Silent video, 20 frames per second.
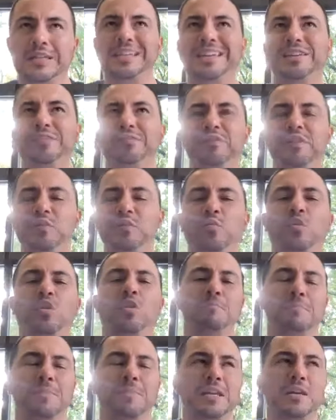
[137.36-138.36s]
if it
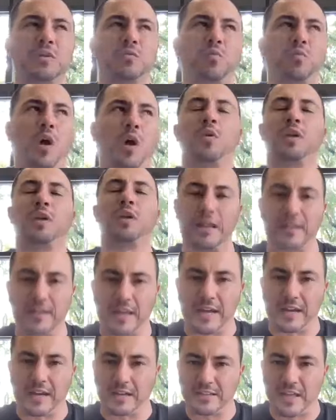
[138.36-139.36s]
were me, what would I
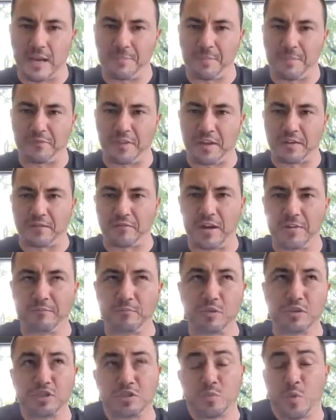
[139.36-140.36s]
like type of thing,
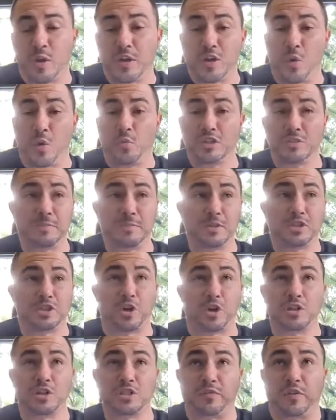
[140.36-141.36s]
right? Which is why no one's been
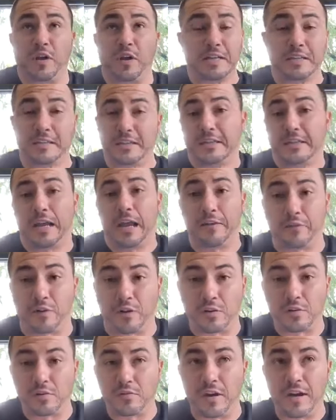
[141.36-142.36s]
charged for anything
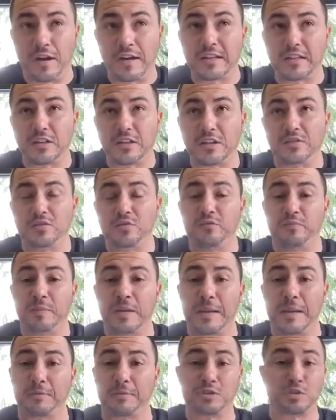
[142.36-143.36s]
ever, right? You've
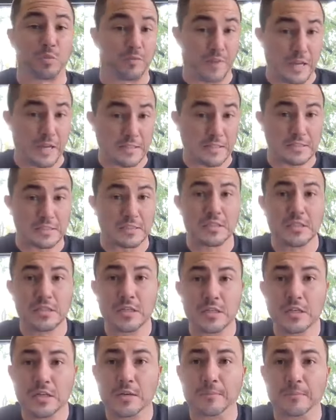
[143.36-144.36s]
been able to invest,
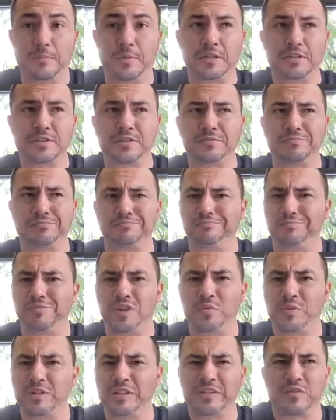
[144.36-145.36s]
but
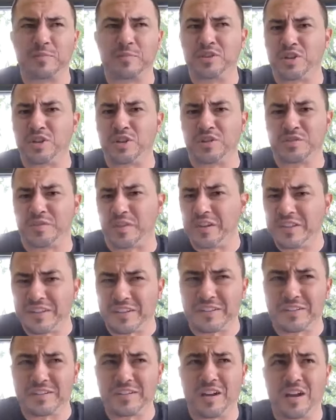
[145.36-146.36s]
no one's ever been charged for
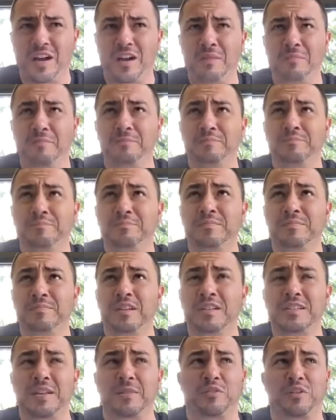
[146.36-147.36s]
anything um,
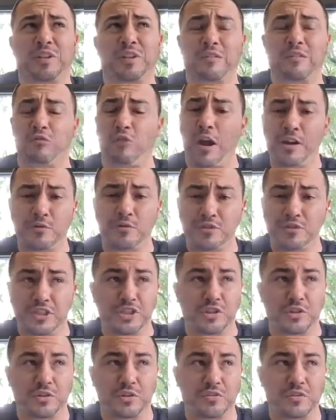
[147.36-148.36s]
except for like Rhino
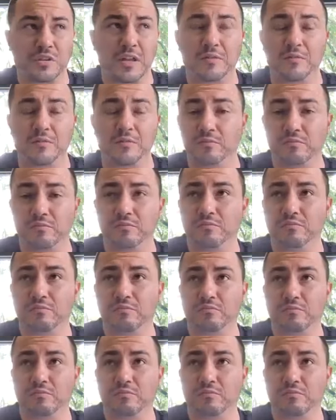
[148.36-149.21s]
Digital and